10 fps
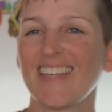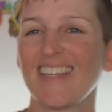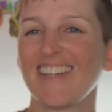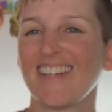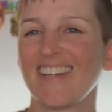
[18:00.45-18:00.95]

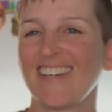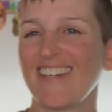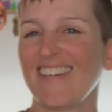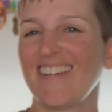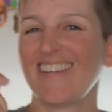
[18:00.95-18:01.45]

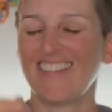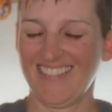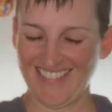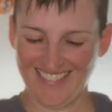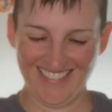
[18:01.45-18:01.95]

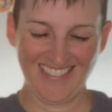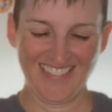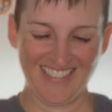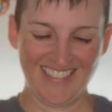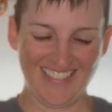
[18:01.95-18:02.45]

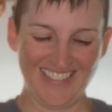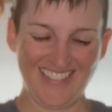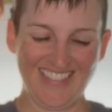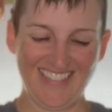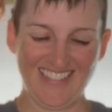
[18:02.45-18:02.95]

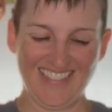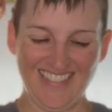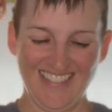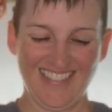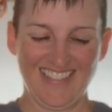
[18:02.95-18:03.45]

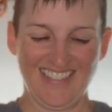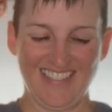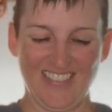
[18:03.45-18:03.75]
This person isn't speaking.